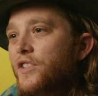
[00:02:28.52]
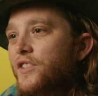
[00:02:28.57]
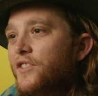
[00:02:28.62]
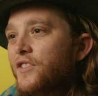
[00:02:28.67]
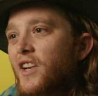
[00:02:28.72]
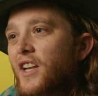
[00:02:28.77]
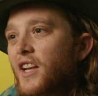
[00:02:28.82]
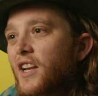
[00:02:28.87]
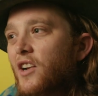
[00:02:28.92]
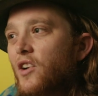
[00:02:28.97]
we're
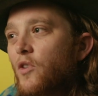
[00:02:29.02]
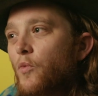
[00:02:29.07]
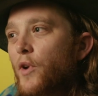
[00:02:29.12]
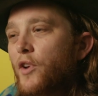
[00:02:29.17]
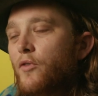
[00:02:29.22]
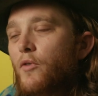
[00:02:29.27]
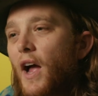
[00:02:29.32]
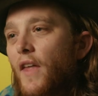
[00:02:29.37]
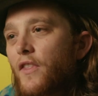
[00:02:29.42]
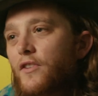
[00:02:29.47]
just like,
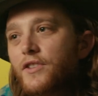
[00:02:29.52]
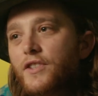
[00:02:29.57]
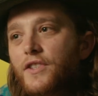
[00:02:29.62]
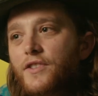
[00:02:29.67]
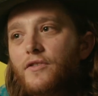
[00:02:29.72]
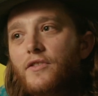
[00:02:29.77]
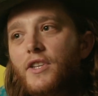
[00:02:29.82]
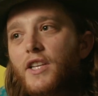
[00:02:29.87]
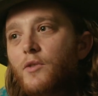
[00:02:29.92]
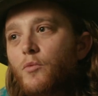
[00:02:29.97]
we'd rather
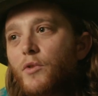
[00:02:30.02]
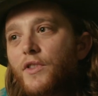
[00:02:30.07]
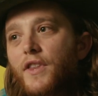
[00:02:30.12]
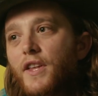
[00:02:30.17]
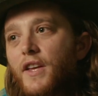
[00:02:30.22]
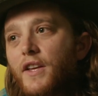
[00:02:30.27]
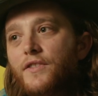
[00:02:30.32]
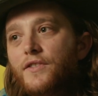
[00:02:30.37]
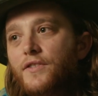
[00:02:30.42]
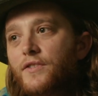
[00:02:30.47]
just lead with
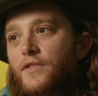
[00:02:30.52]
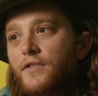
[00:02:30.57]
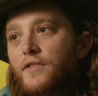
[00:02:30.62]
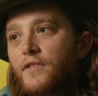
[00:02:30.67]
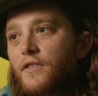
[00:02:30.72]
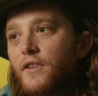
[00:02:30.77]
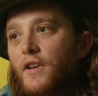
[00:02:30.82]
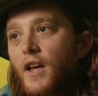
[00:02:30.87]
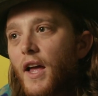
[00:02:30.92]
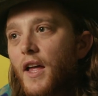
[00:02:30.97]
this
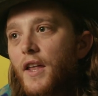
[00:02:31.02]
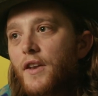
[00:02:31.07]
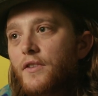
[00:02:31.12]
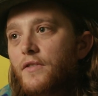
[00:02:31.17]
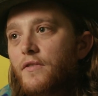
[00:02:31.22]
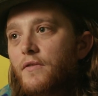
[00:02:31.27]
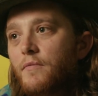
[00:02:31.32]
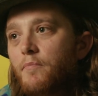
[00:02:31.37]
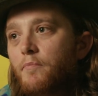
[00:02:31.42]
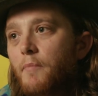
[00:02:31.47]

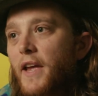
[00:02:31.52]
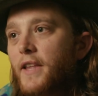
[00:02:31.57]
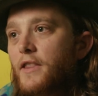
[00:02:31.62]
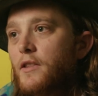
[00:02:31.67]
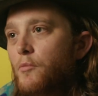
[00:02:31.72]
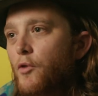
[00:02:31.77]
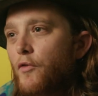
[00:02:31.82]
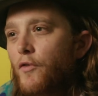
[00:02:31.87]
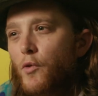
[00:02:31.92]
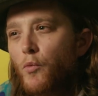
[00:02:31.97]
and make
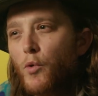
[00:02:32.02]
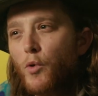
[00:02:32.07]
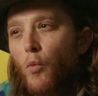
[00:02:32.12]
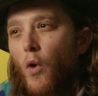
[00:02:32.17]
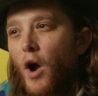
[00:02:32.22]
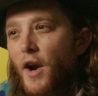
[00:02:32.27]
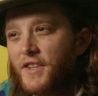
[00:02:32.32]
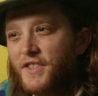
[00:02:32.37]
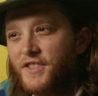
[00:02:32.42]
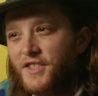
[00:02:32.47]
the movie we
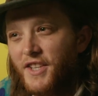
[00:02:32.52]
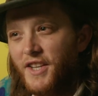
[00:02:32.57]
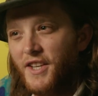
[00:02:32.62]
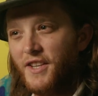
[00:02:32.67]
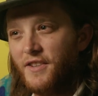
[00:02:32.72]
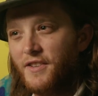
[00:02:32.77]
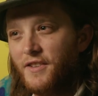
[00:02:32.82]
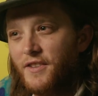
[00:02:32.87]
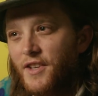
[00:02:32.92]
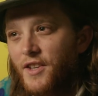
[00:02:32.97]
want to
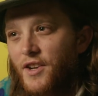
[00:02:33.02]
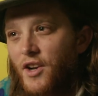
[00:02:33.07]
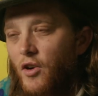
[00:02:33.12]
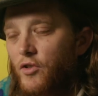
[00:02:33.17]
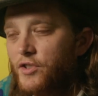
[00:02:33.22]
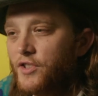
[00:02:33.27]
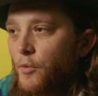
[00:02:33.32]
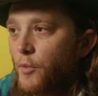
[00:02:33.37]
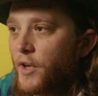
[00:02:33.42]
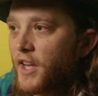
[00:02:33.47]
see, you
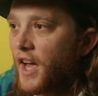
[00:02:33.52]
know? So